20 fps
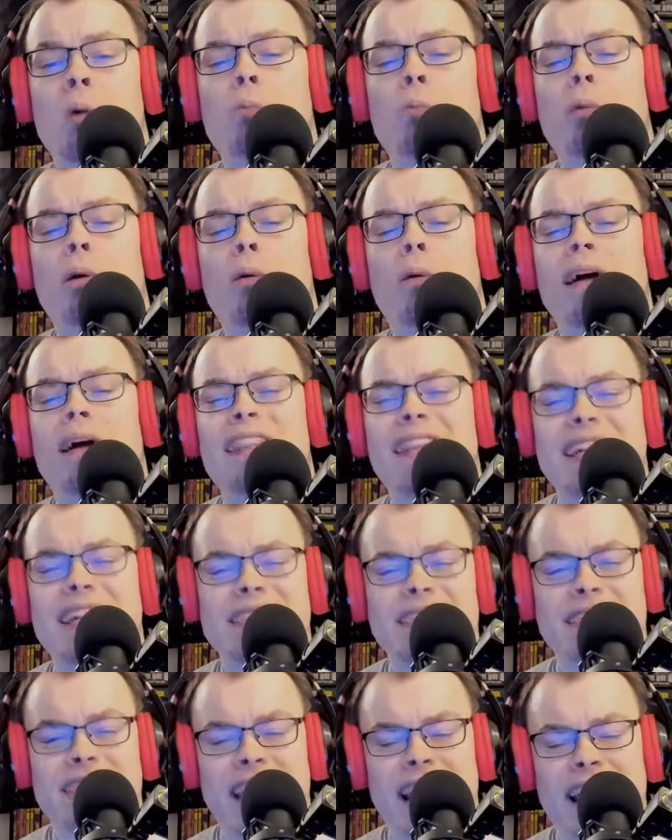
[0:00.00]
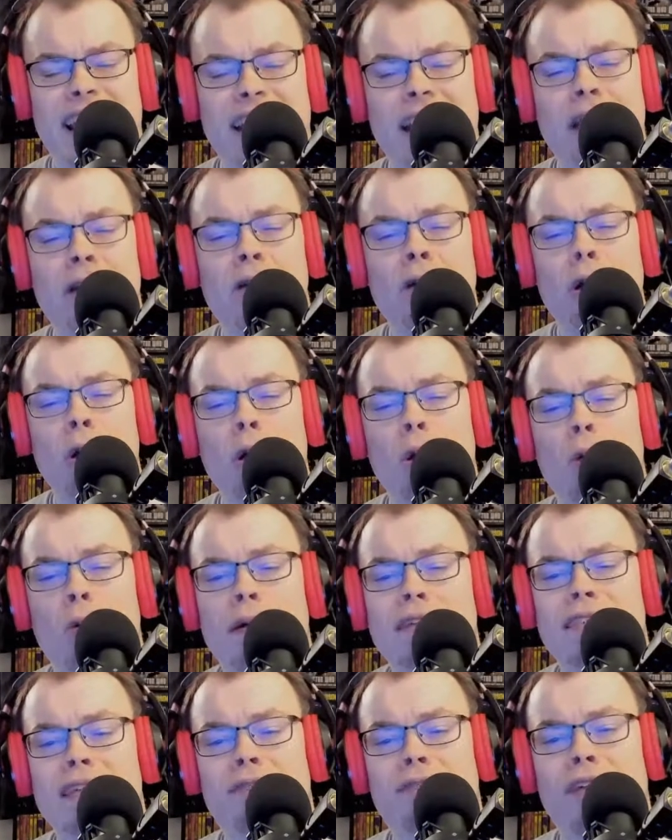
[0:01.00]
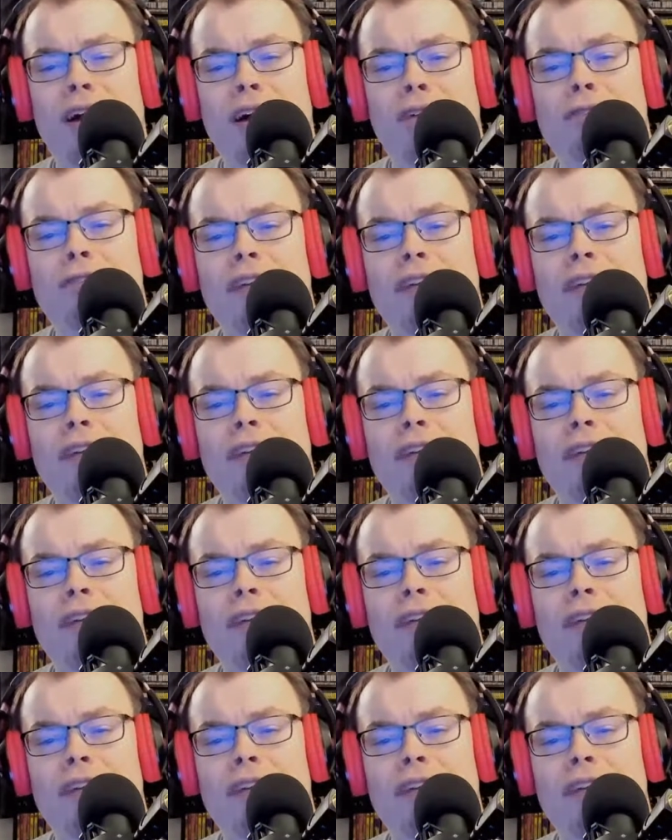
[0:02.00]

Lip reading: But what this did, which I found